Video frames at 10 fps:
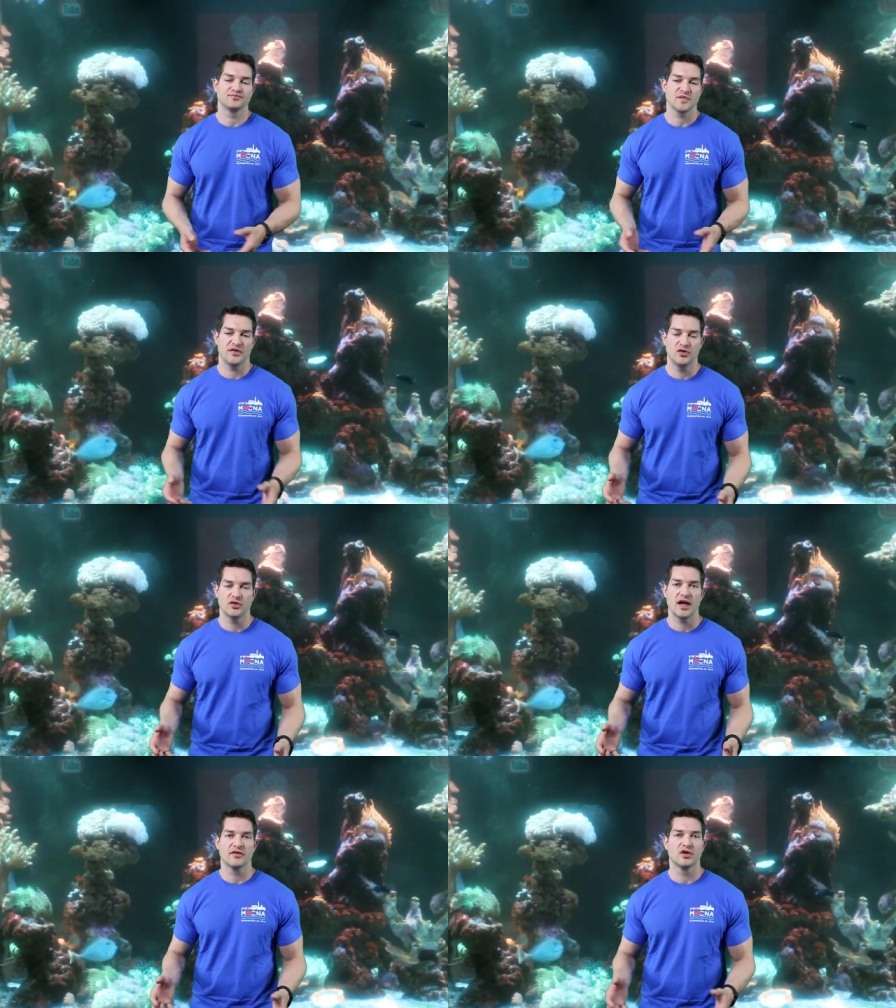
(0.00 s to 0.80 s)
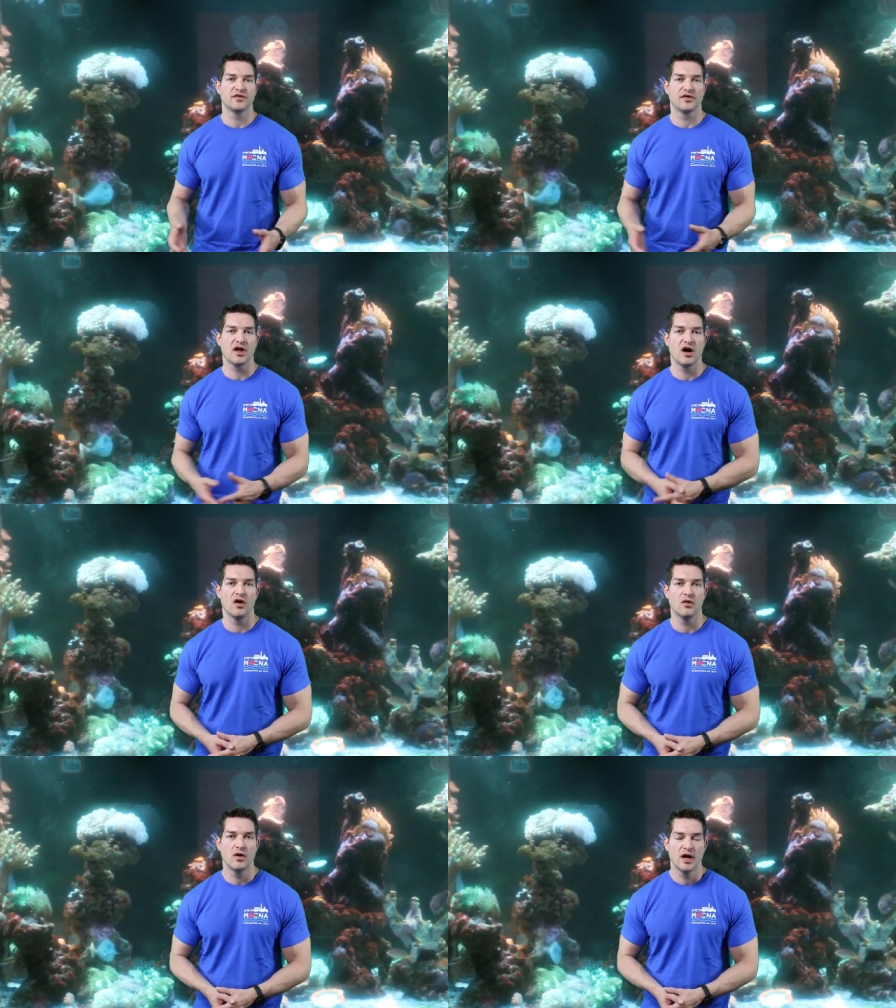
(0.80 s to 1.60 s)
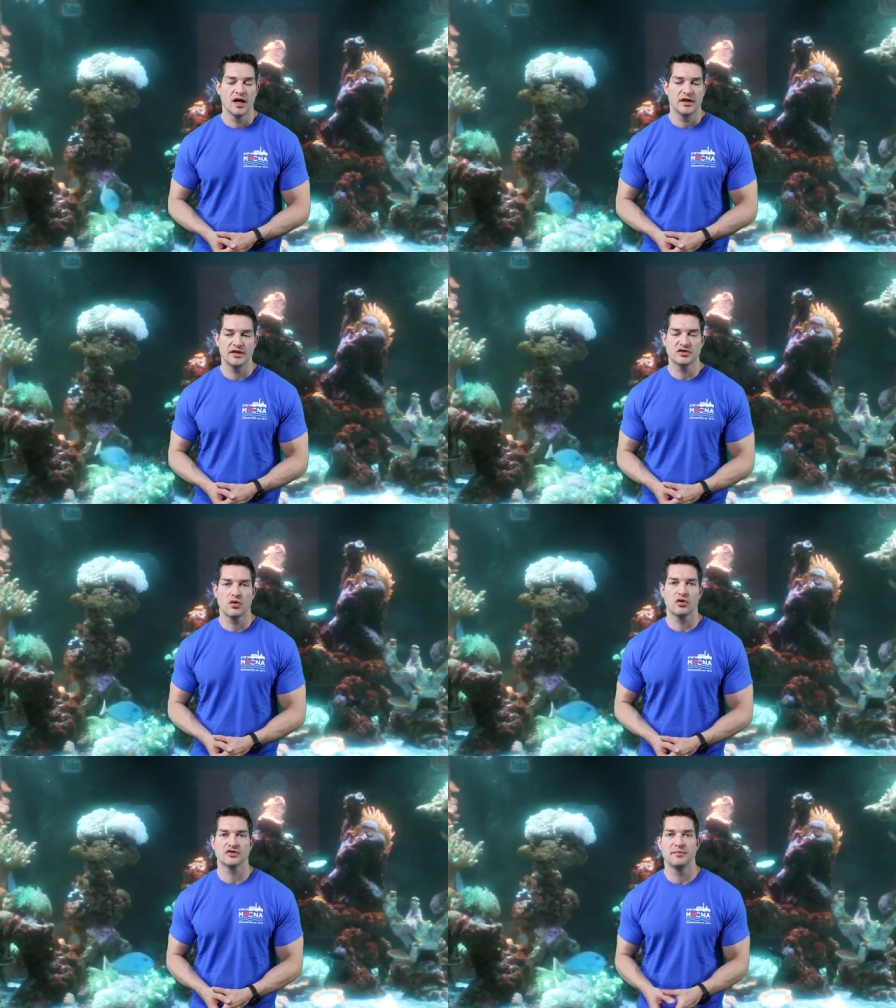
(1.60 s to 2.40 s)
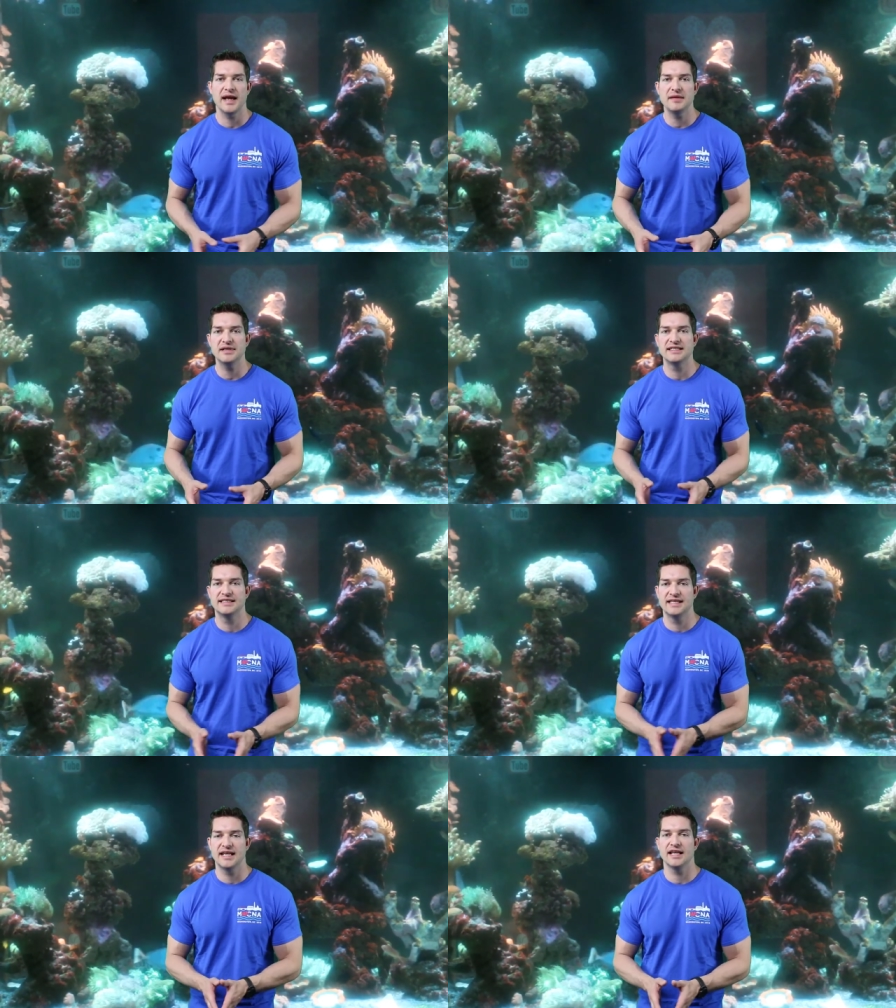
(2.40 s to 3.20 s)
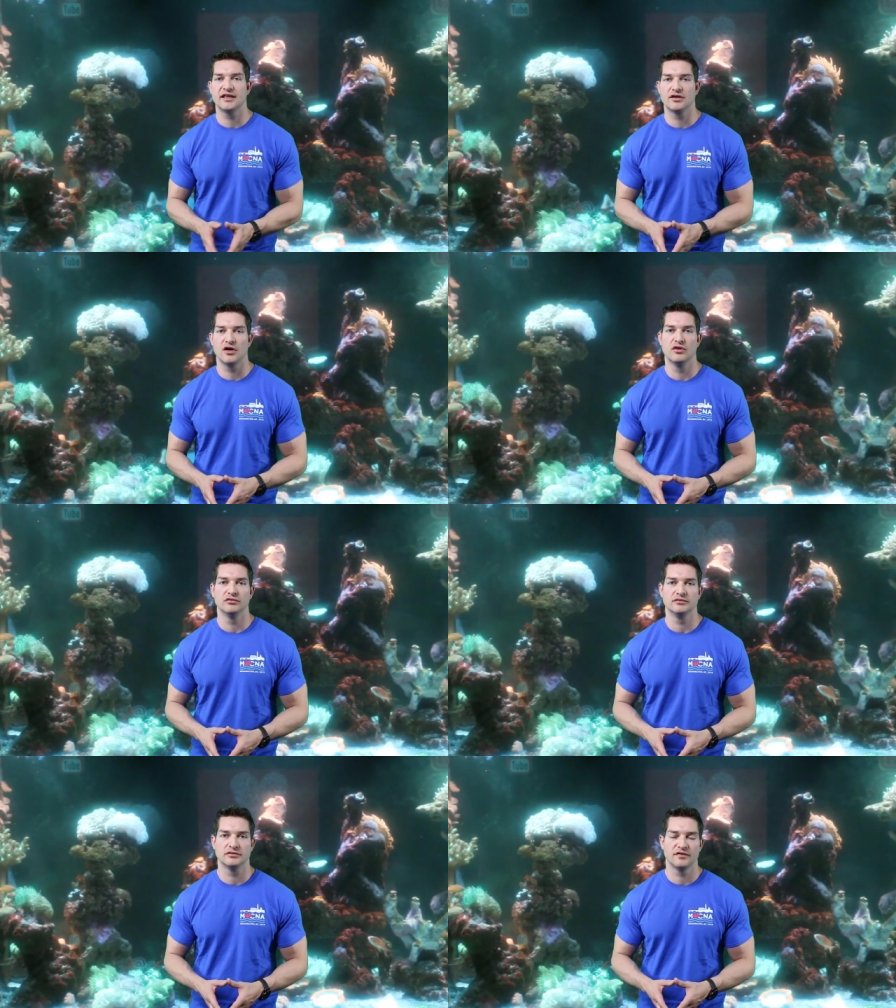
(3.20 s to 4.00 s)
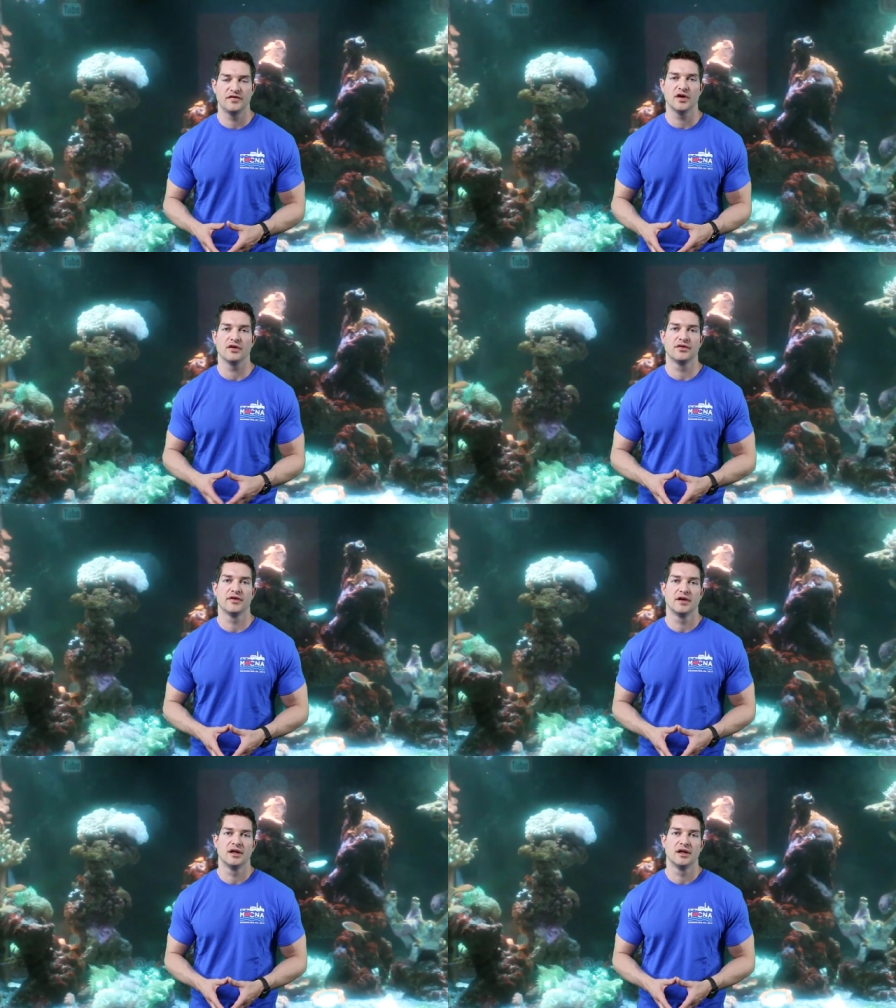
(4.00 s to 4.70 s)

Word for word: if you don't have good flow, these corals may be sitting in their own filth.